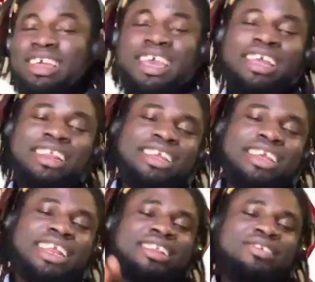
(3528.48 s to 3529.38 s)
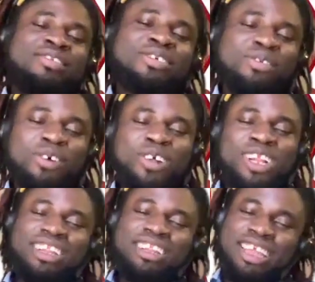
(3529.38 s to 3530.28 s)
Again, in addition to
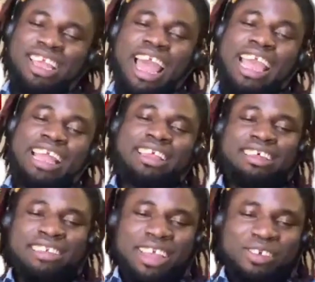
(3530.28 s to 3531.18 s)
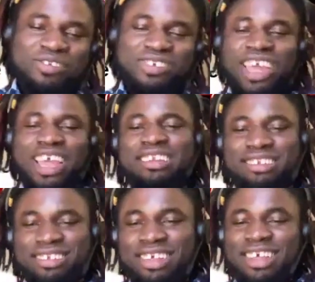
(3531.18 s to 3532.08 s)
all the ideas that you've shared,
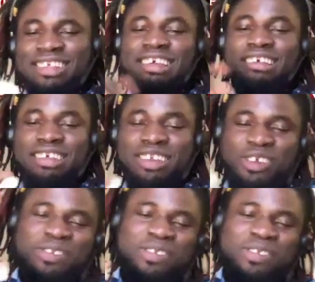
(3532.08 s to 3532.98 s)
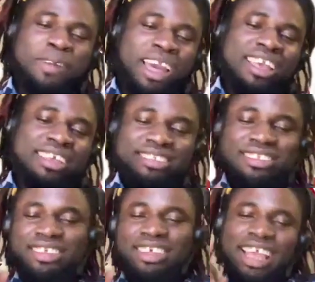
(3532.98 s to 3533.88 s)
there's a new term, guys.
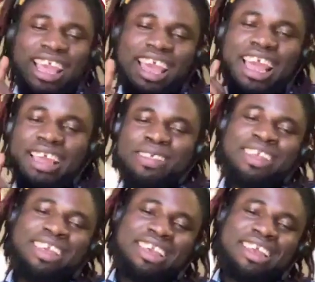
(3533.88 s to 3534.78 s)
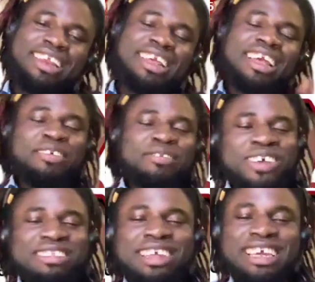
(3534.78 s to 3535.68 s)
AI thinking.
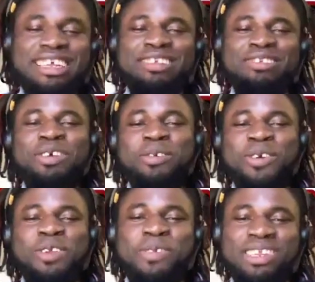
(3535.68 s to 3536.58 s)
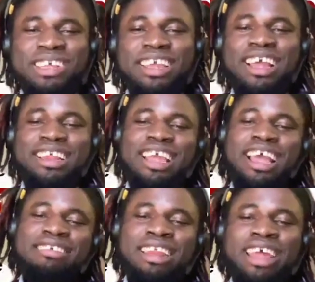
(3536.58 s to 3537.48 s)
First heard it from Olumide, and he
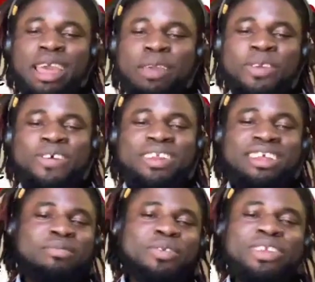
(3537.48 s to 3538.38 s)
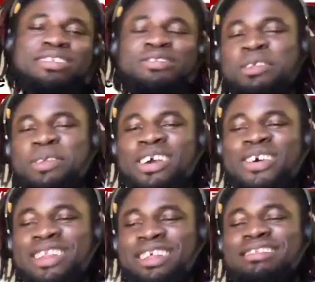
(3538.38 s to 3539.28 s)
has an IP on it. Put a
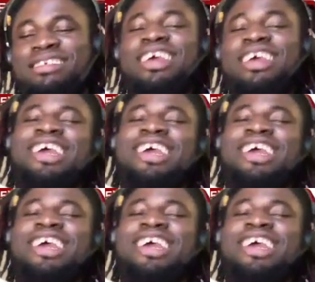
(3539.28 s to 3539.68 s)
trademark on it.